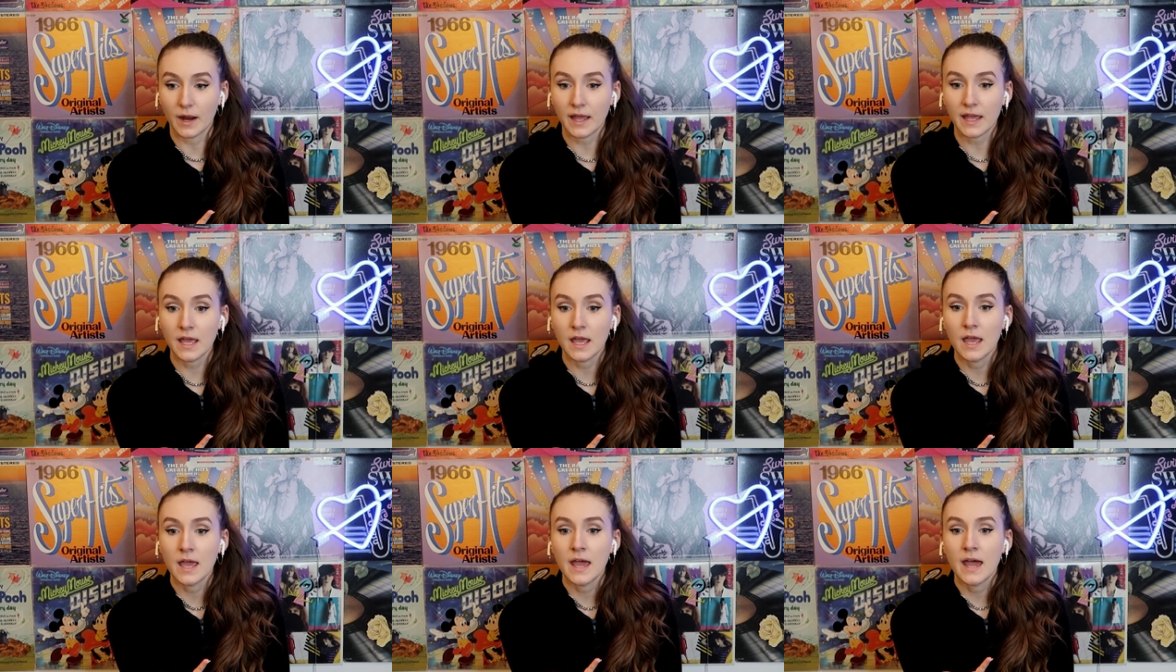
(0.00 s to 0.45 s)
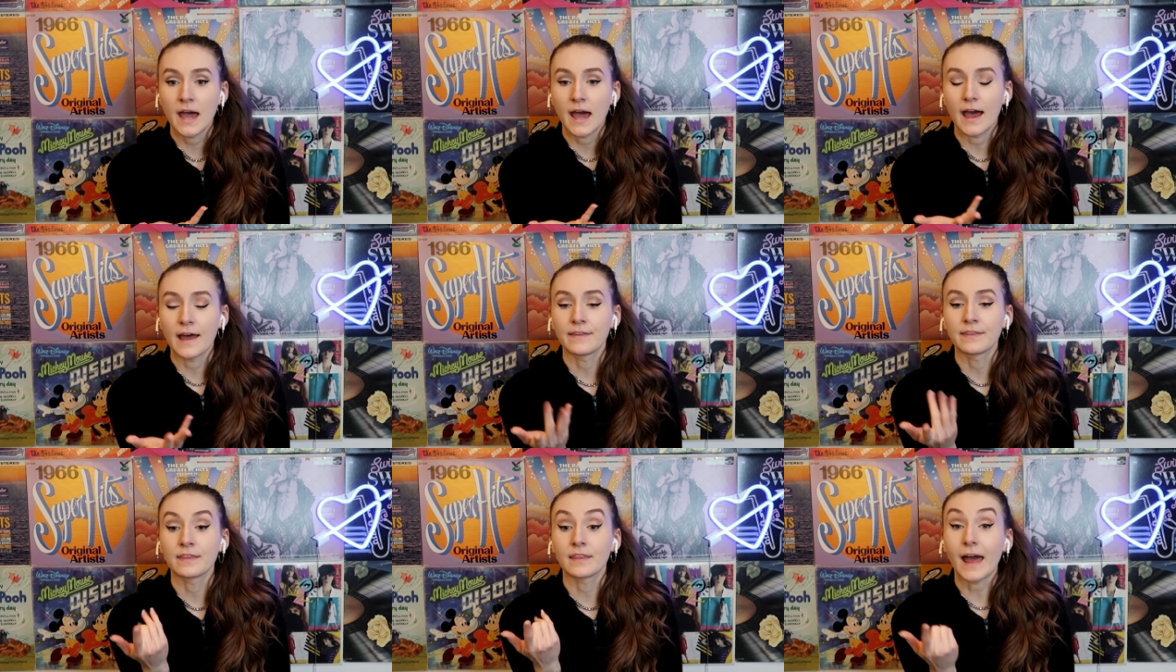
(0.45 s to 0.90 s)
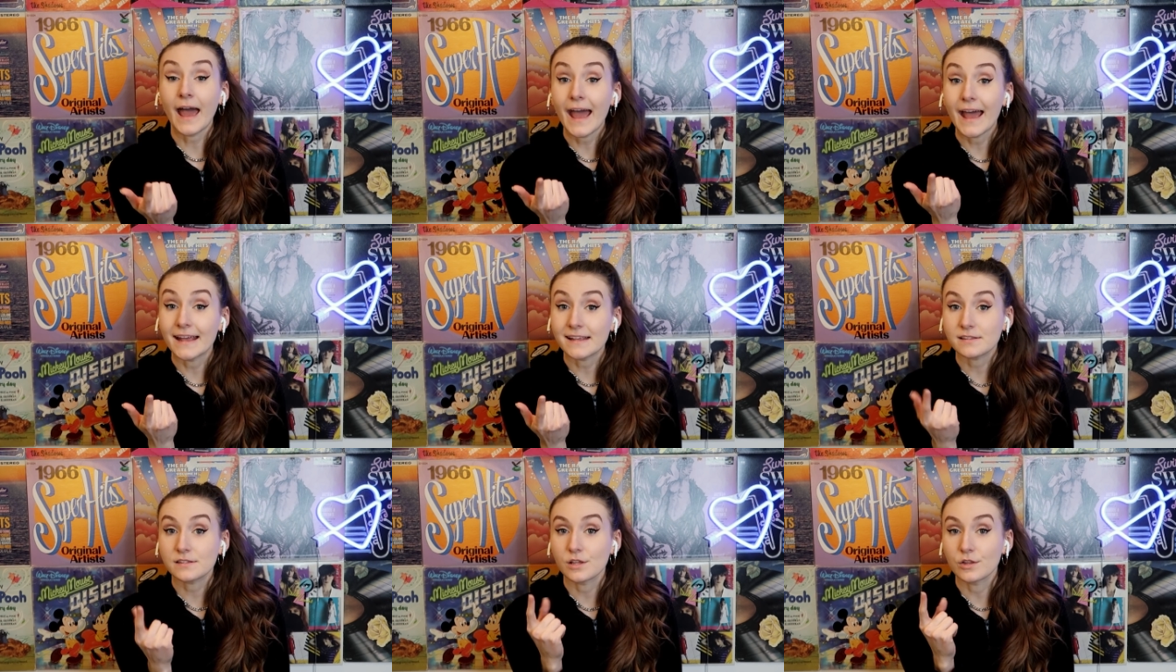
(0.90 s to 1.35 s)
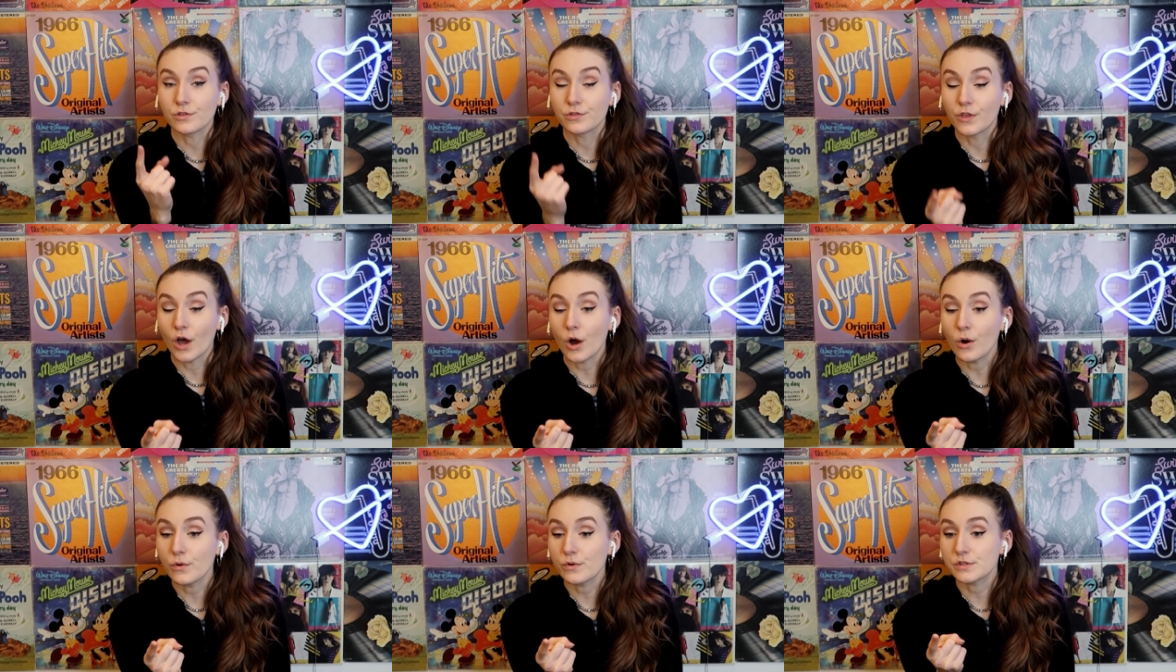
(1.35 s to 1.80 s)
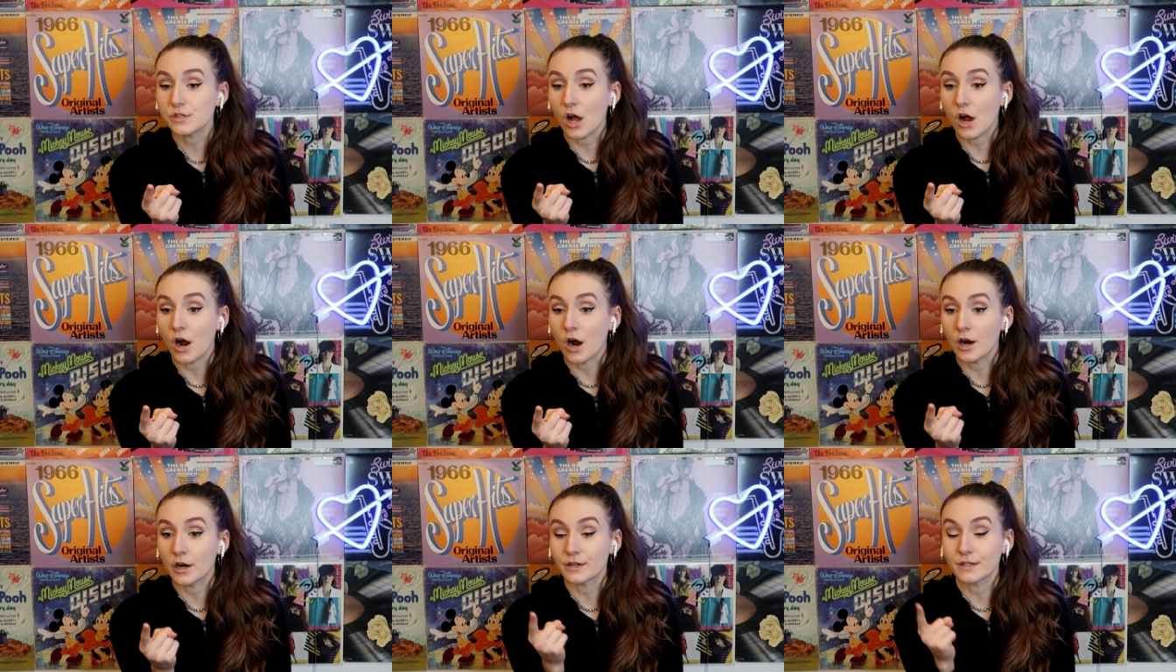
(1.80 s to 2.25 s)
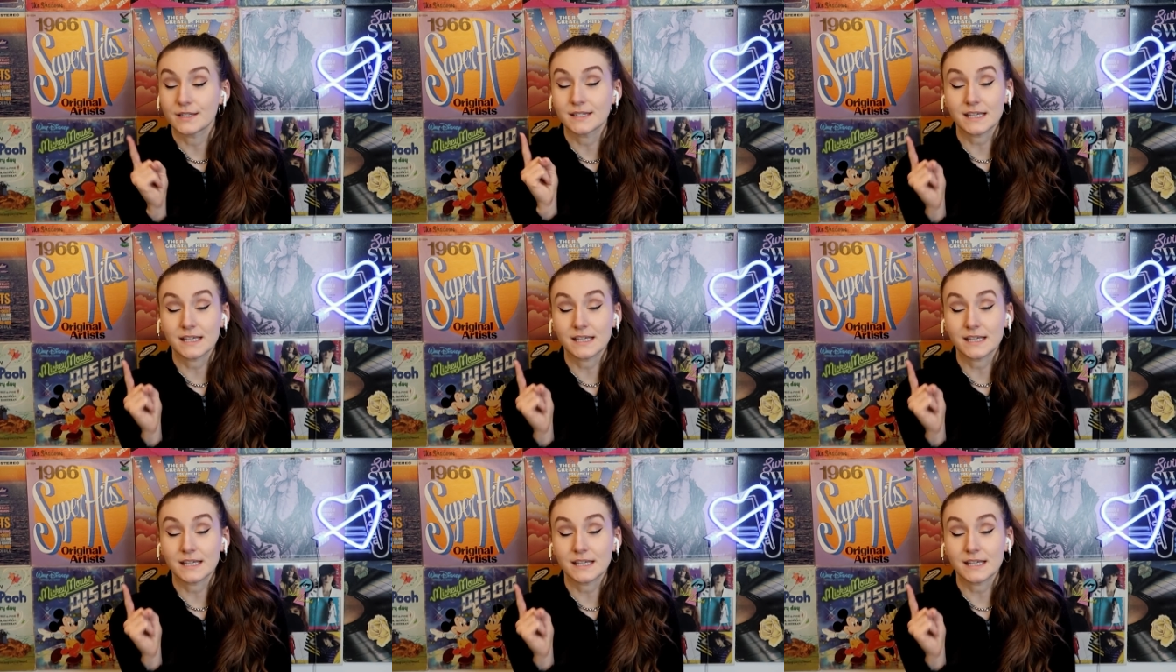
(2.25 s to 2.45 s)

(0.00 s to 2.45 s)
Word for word: right unless those are